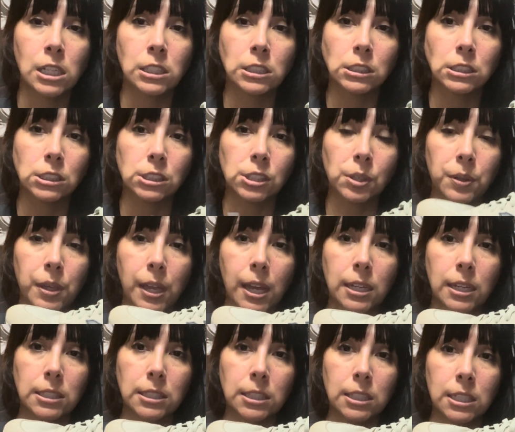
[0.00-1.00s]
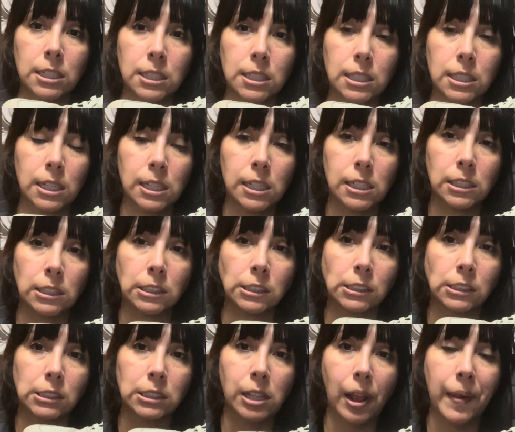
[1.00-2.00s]
So yes, this
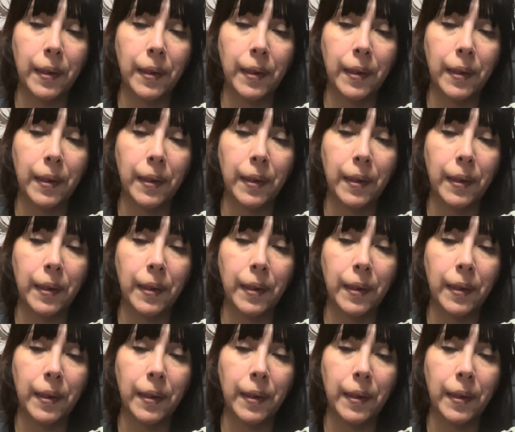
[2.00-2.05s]
is